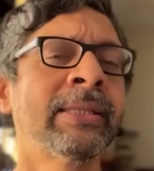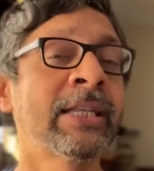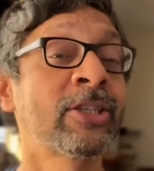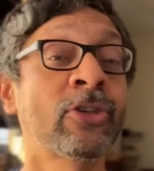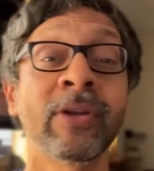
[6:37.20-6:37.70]
that
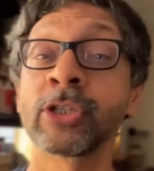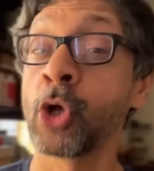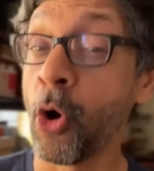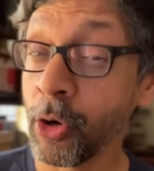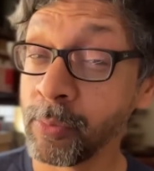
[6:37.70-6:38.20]
stress
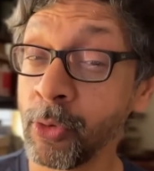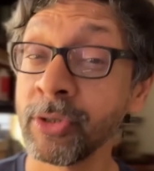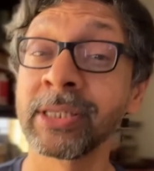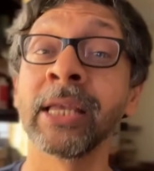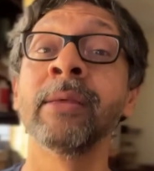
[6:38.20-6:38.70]

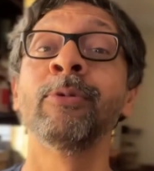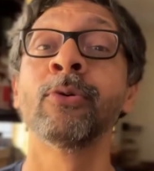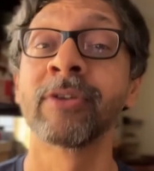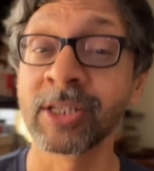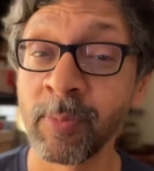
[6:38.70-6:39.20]
hormones and immune
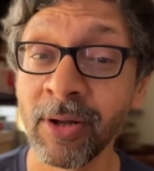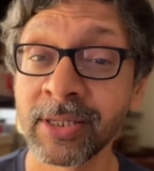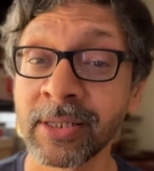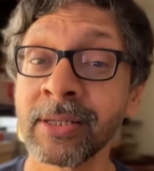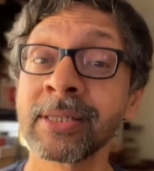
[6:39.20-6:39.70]

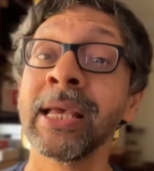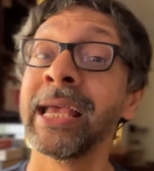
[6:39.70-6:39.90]
responses